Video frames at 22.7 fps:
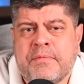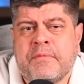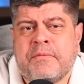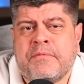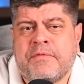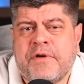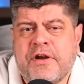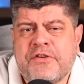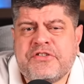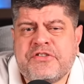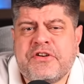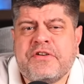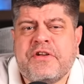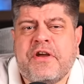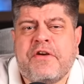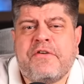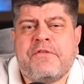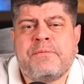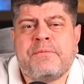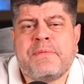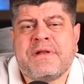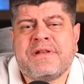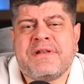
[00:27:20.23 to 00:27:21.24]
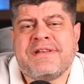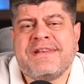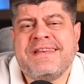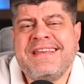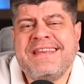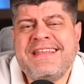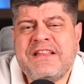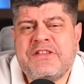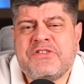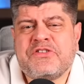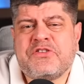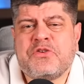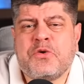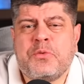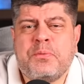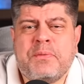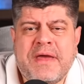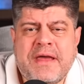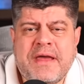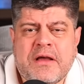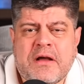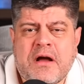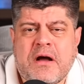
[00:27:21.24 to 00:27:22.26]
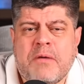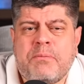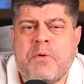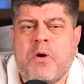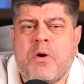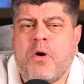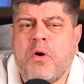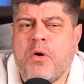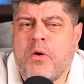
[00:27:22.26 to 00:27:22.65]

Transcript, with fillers: Russian government needs to make up